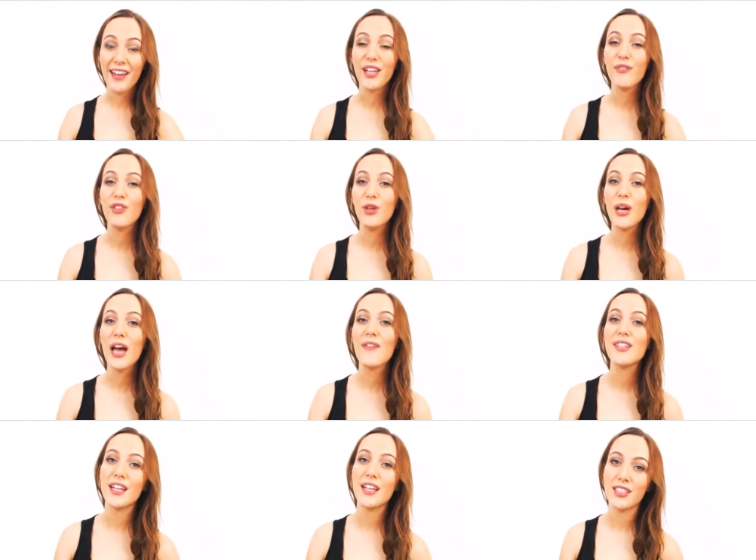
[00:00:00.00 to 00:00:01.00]
And if you
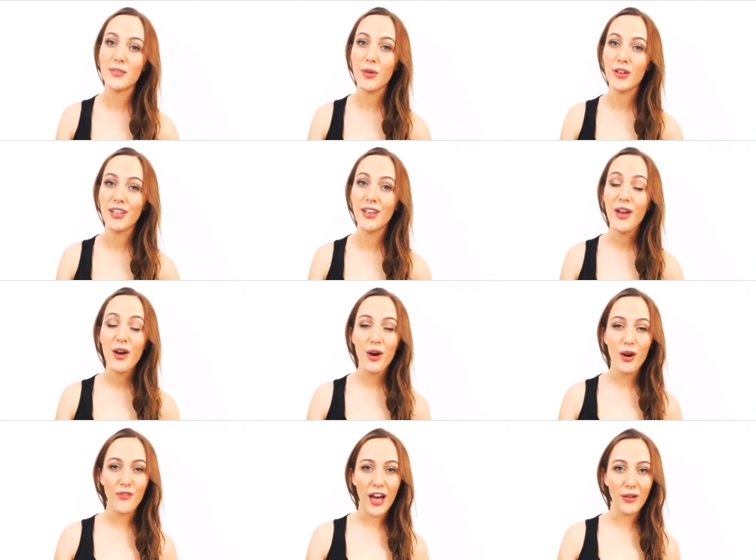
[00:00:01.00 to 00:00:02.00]
have a testimony
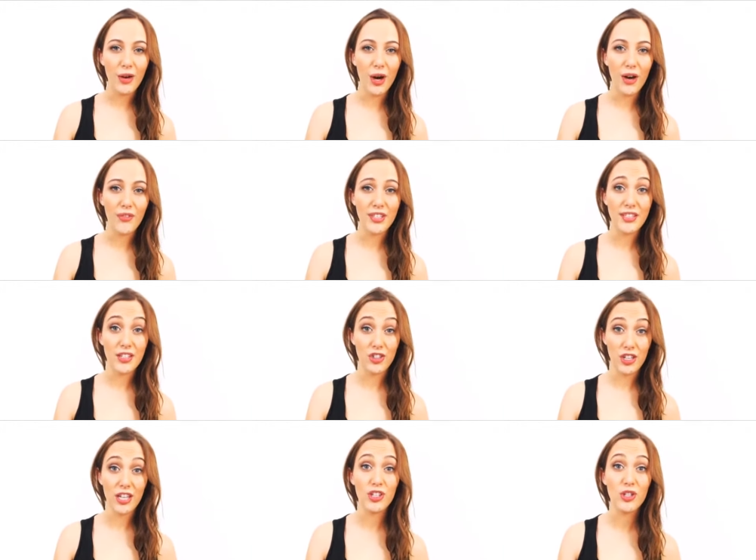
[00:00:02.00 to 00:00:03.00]
of how
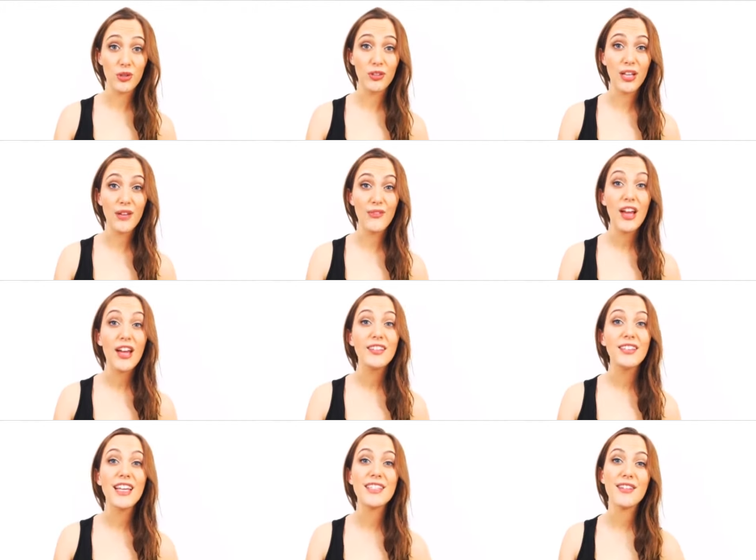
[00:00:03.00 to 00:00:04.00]
Harvest has changed your life,
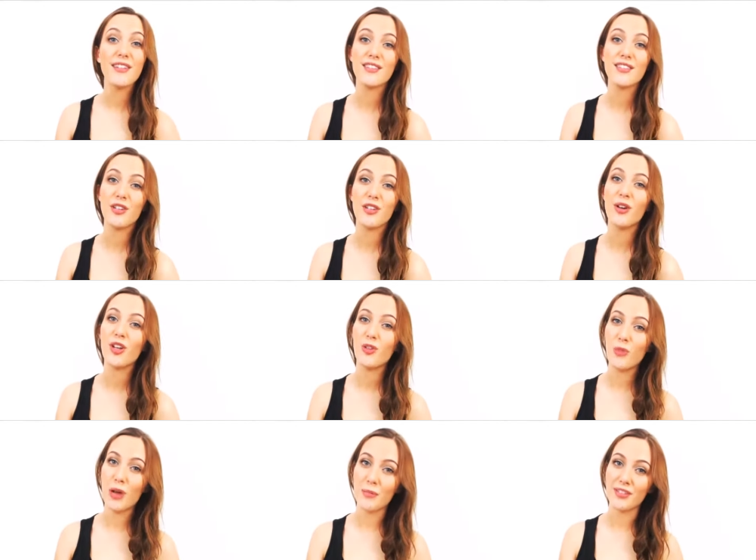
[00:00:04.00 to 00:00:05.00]
let us know
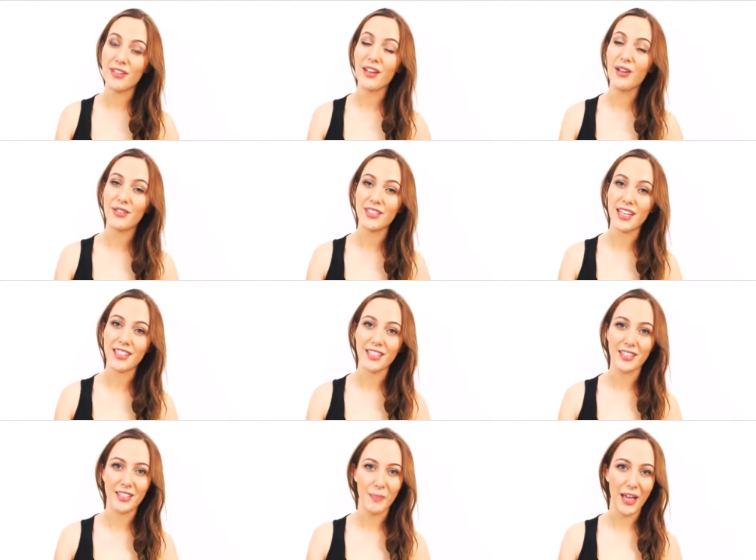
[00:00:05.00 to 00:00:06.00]
on our website
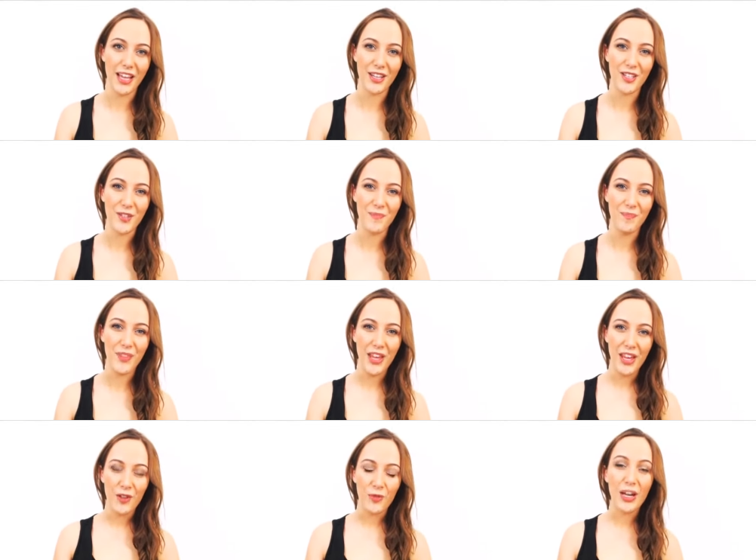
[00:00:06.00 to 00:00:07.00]
contact us page.
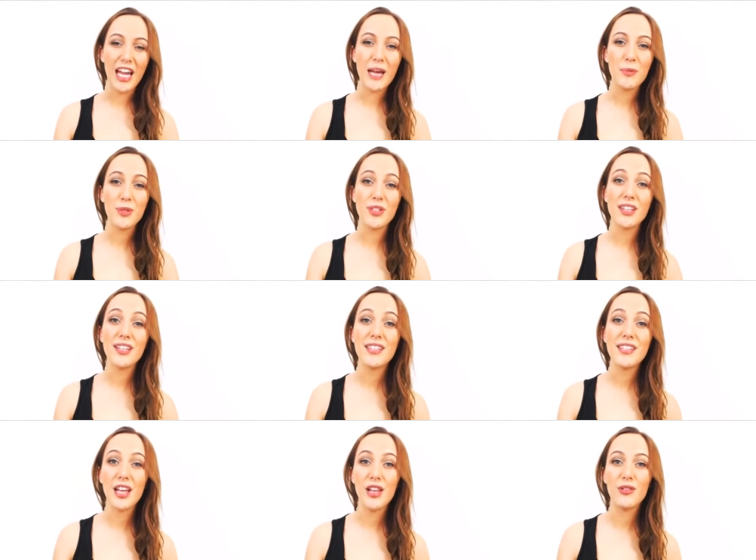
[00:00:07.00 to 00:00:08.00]
We're able to
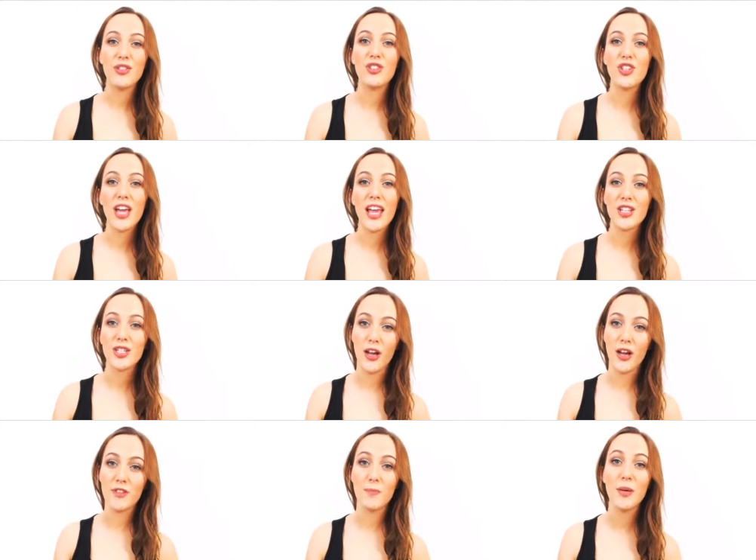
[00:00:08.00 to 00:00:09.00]
continue to
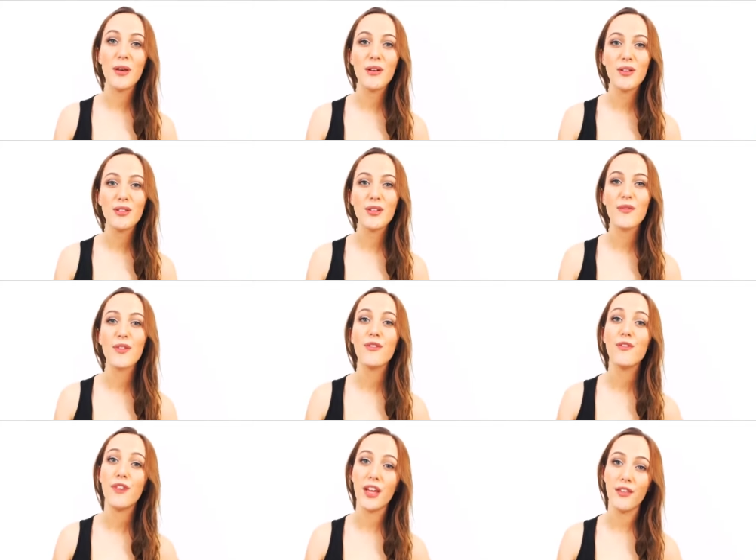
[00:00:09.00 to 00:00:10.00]
change lives because
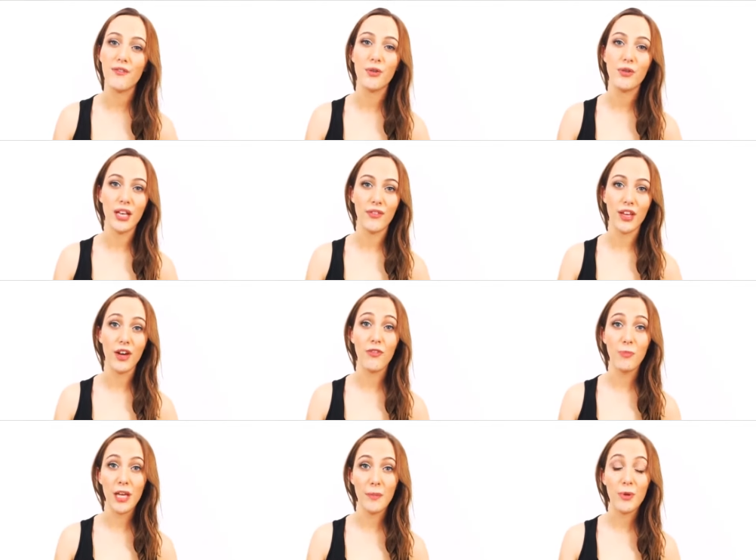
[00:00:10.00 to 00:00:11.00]
of the faithful
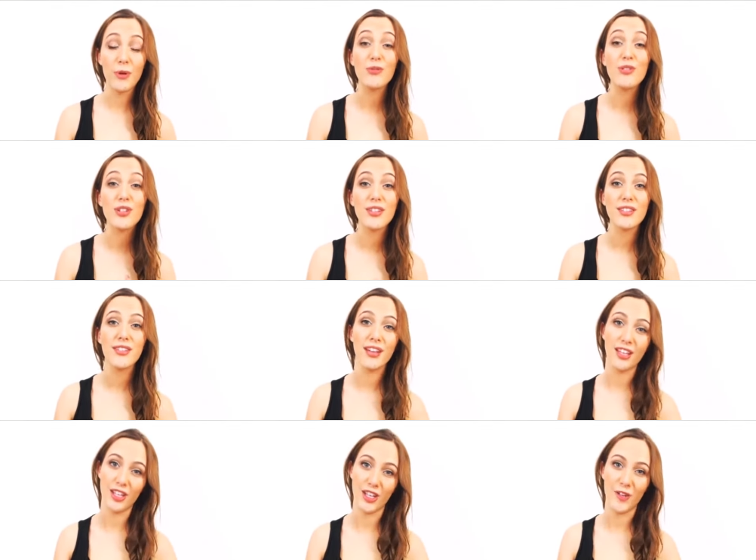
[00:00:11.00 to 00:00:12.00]
giving of people
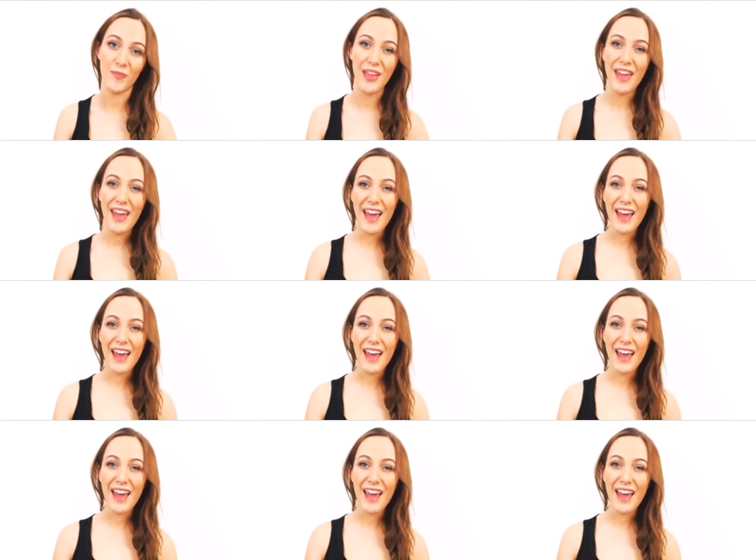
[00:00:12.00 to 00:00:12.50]
just like you.